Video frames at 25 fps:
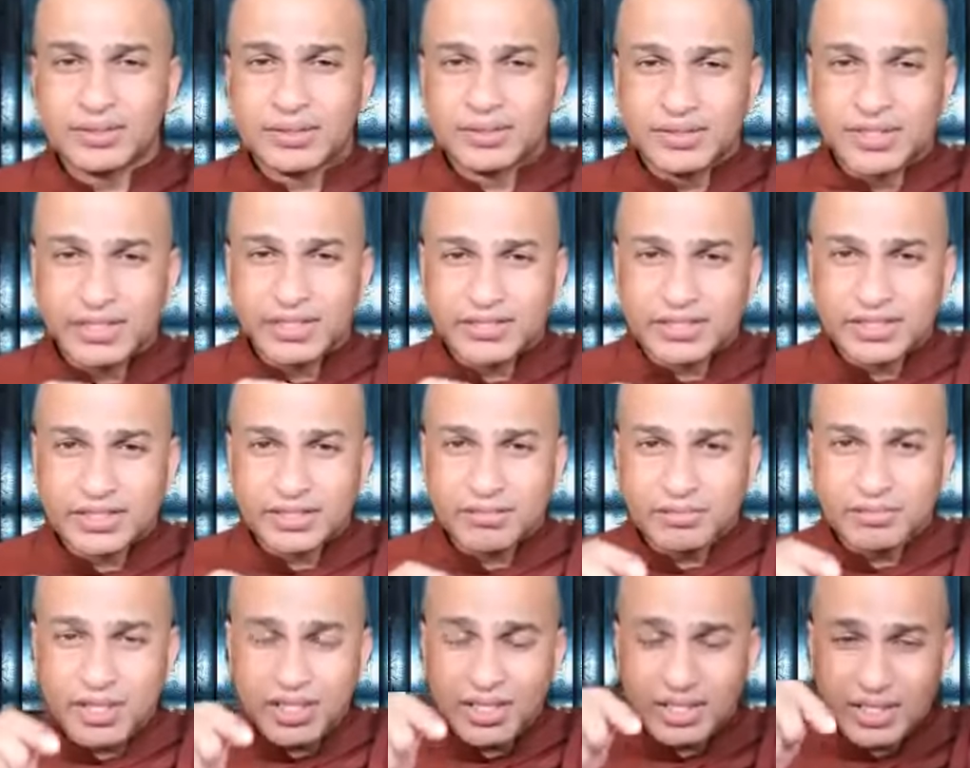
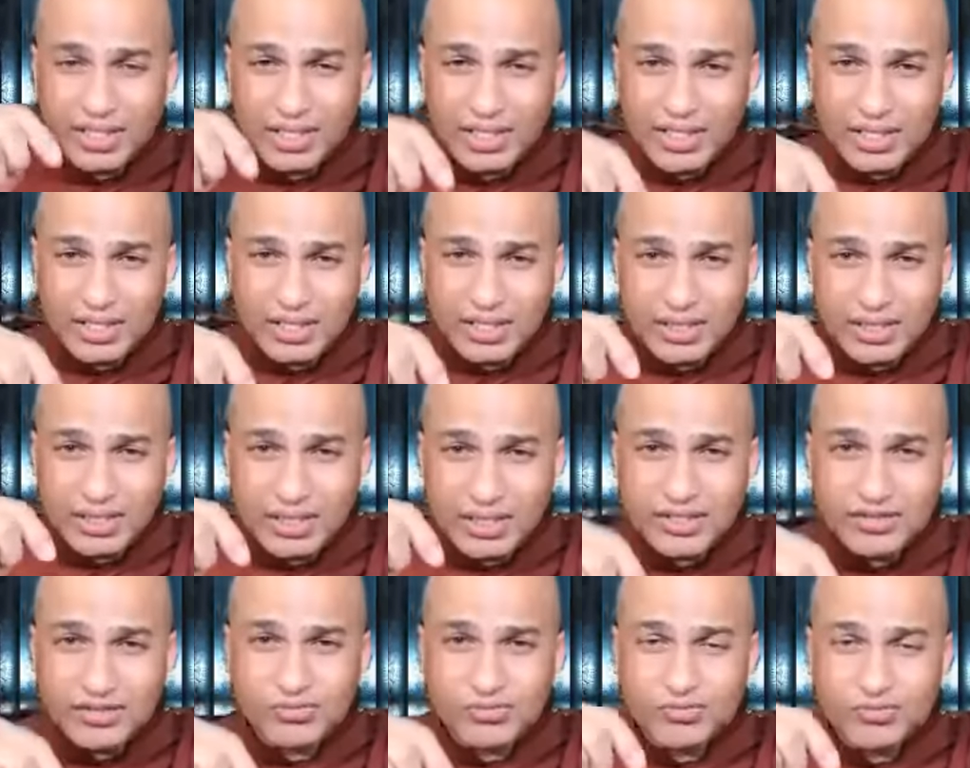doesn't mean in
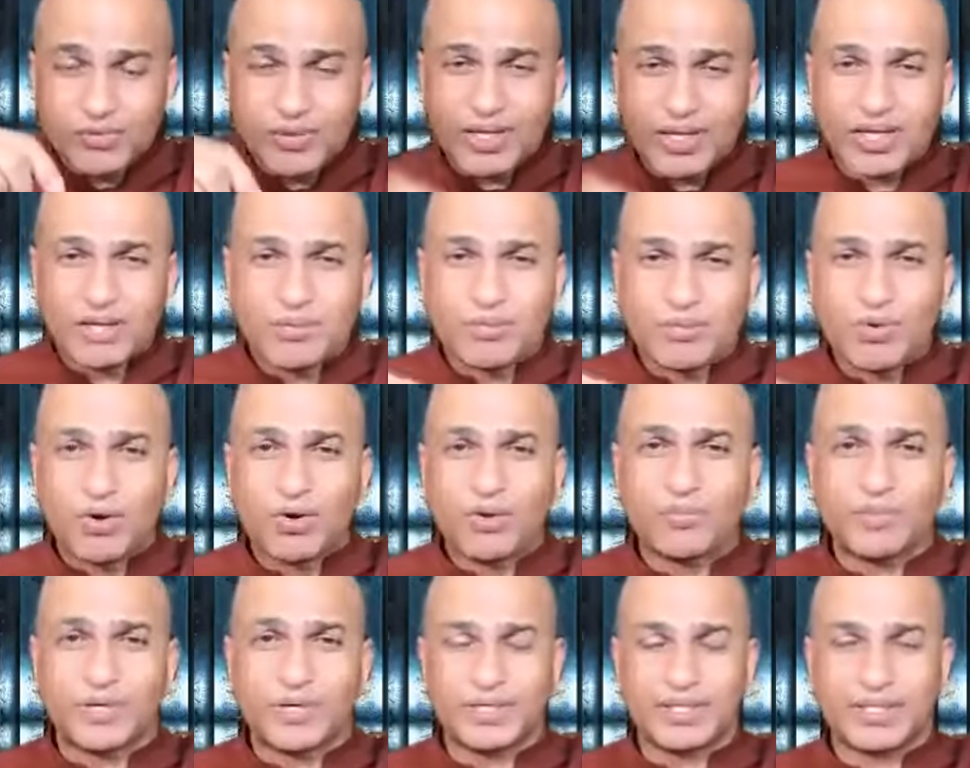this very
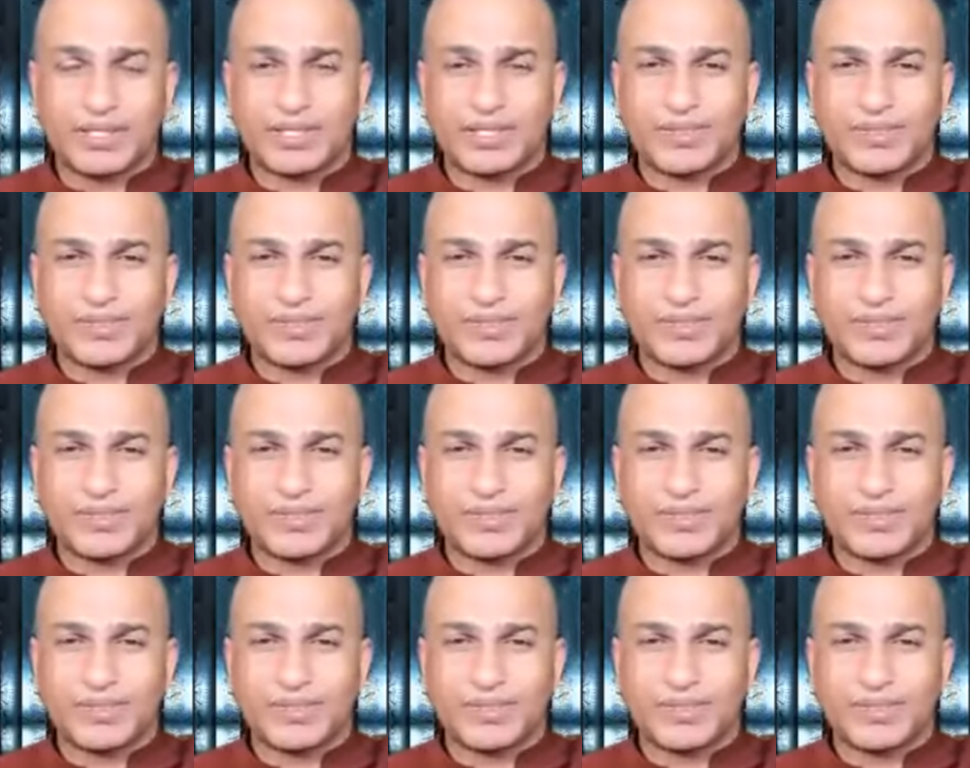moment